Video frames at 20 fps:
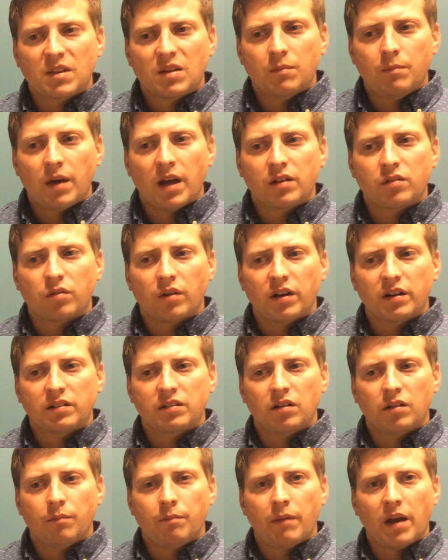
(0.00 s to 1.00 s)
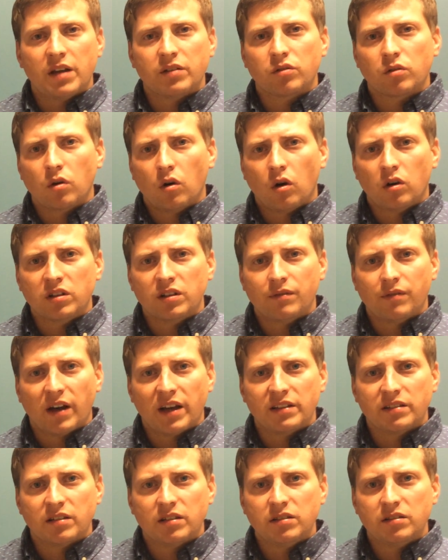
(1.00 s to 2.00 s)
metric to measure all
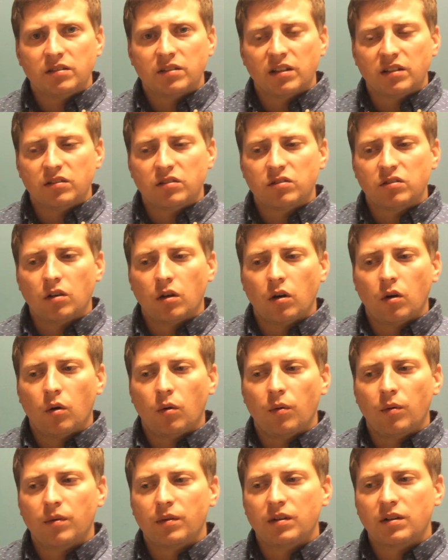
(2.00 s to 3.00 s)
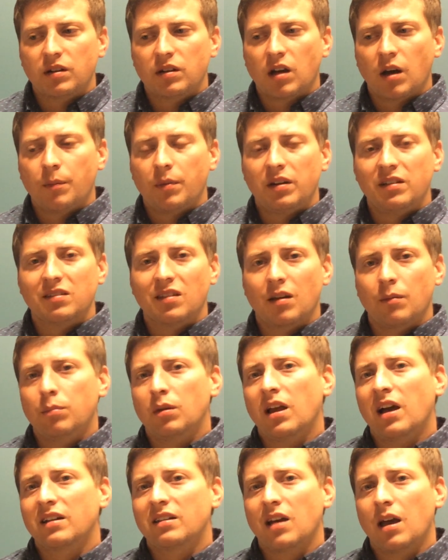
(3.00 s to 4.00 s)
devices, and so companies like
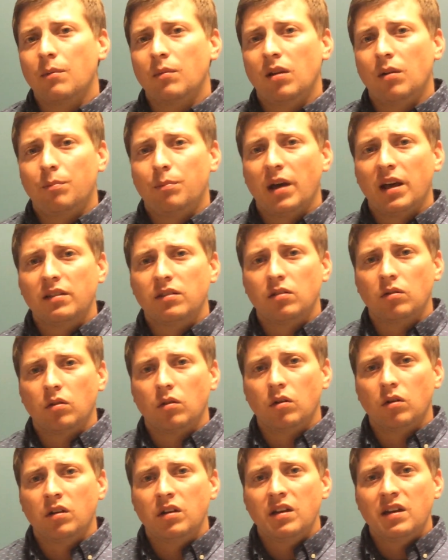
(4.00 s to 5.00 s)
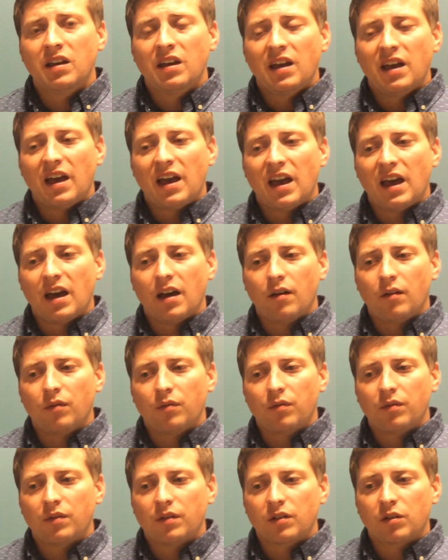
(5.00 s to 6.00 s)
Black Diamond and Petzl have
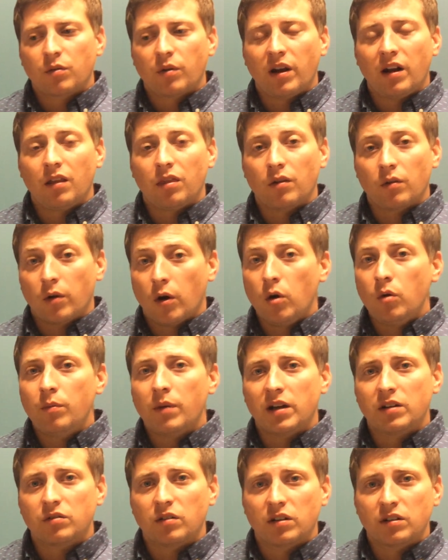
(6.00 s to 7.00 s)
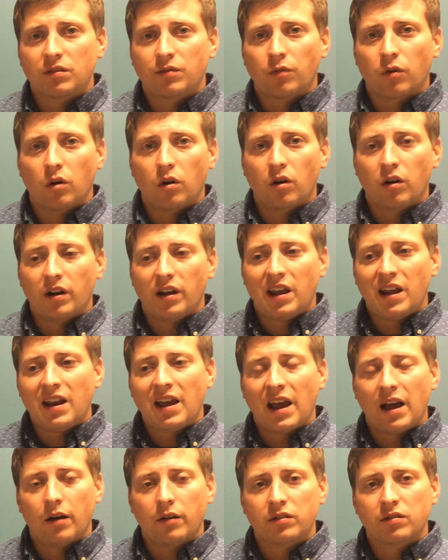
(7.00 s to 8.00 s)
created their own metrics for
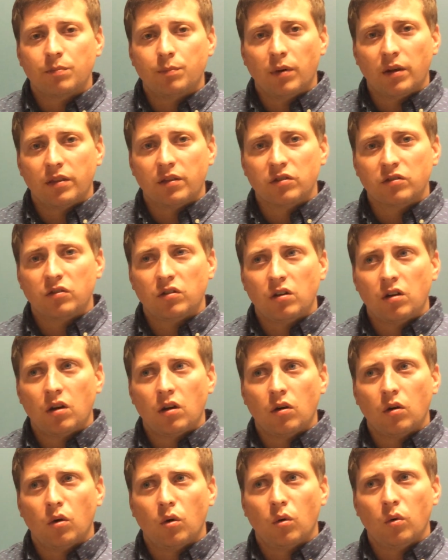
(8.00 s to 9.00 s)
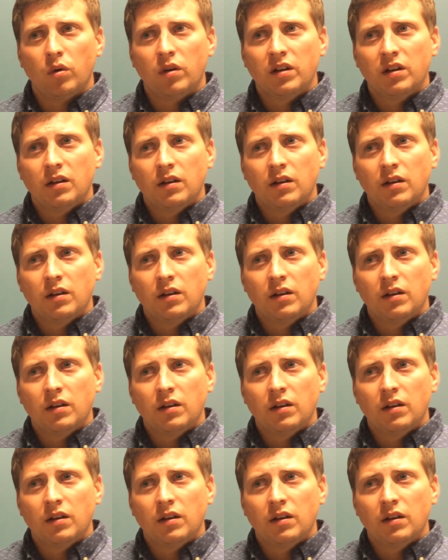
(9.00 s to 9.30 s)
in-house, but there's no